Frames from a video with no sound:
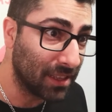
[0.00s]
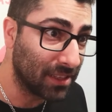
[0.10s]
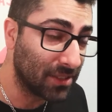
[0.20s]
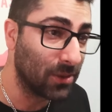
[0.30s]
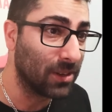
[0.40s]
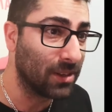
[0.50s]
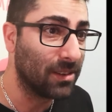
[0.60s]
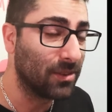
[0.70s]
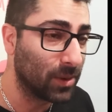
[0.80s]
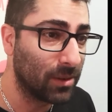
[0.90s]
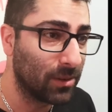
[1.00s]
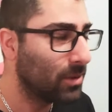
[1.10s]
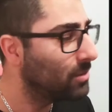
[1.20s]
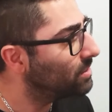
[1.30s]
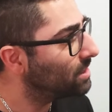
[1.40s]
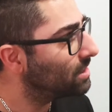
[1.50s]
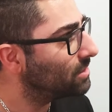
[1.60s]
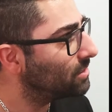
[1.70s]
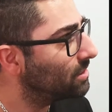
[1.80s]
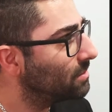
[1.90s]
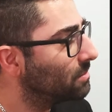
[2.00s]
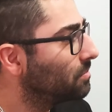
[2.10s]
in that store. What was that store?